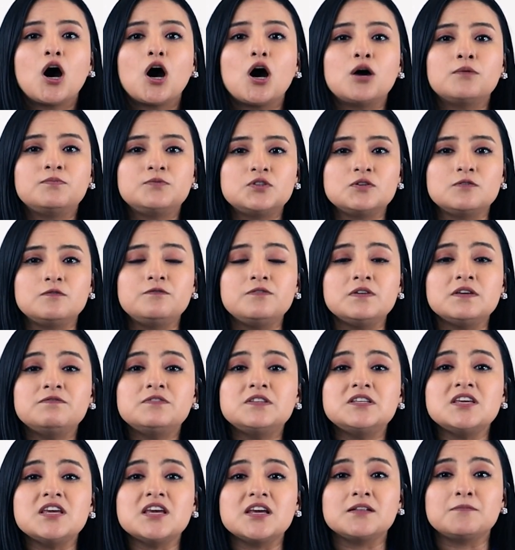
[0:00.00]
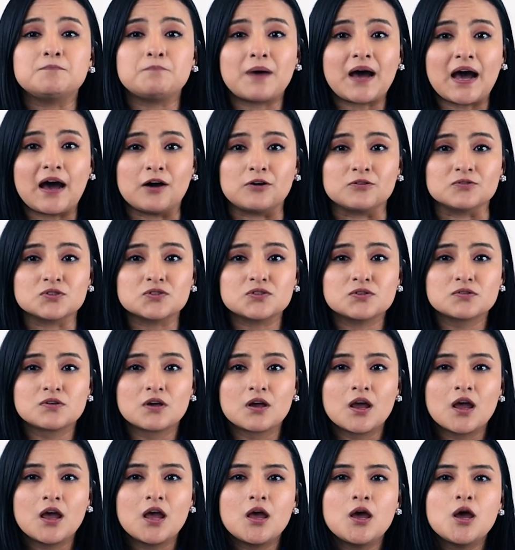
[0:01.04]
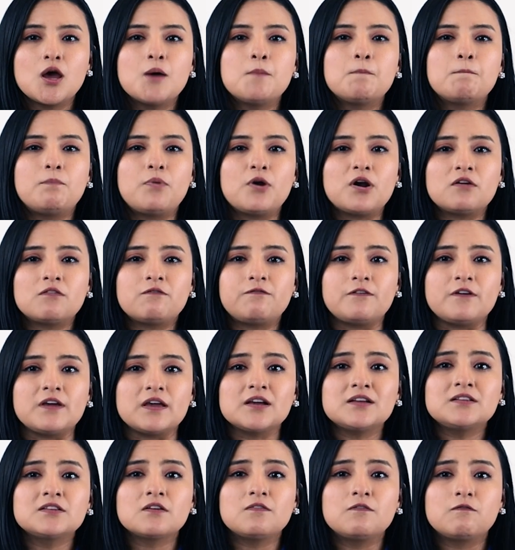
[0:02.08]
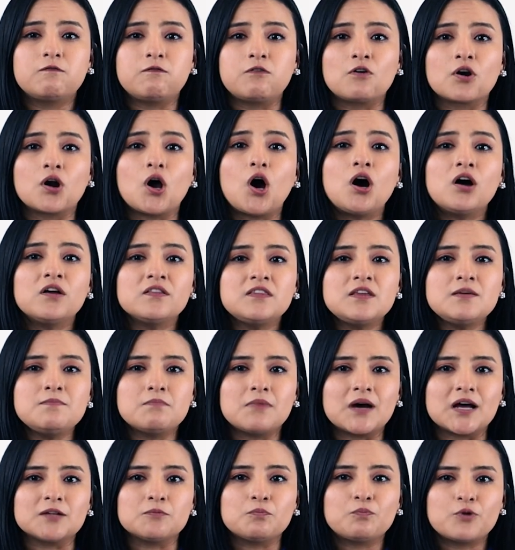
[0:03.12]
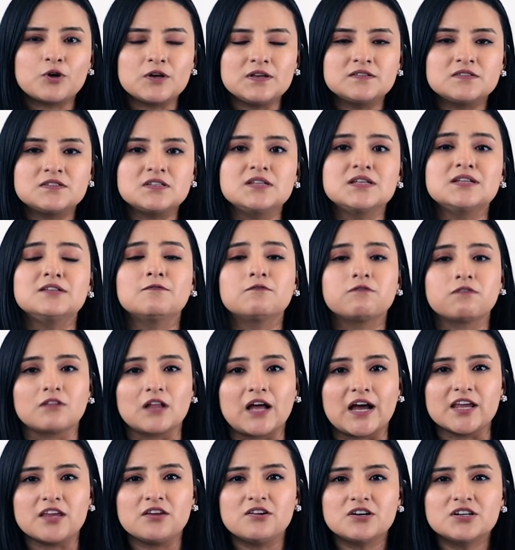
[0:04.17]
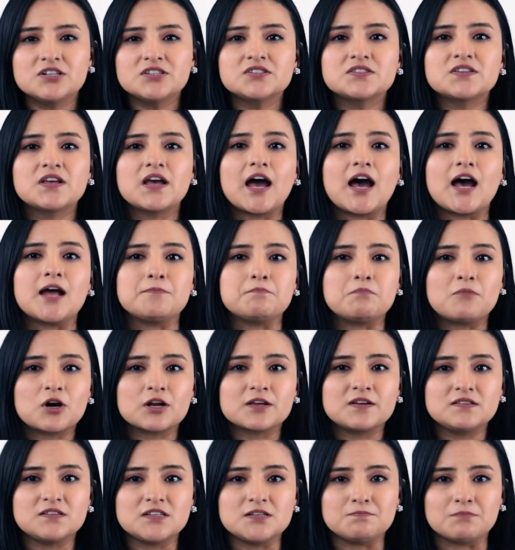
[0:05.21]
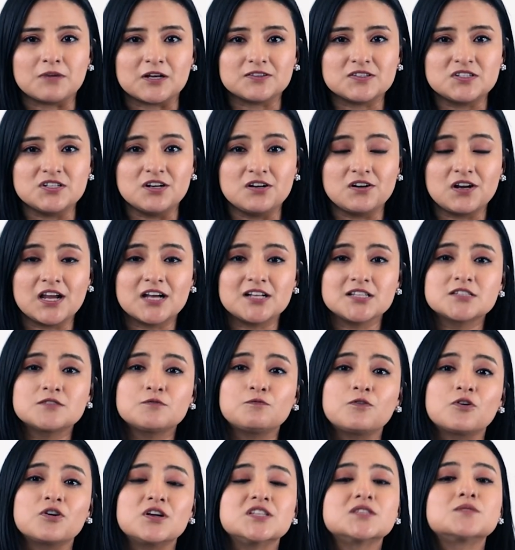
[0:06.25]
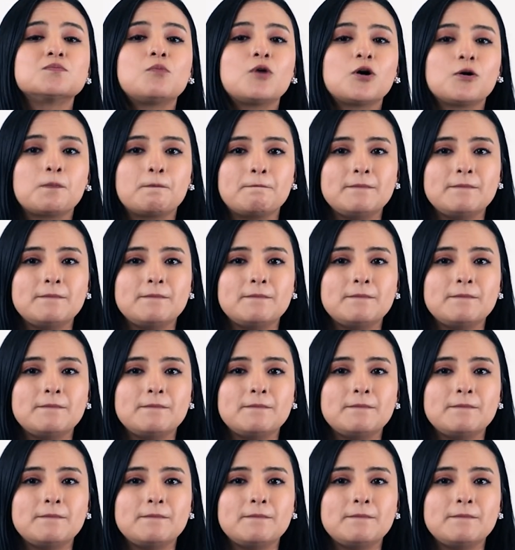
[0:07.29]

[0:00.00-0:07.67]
up to 58 pounds, perfect for on-demand printing flyers and marketing materials for a small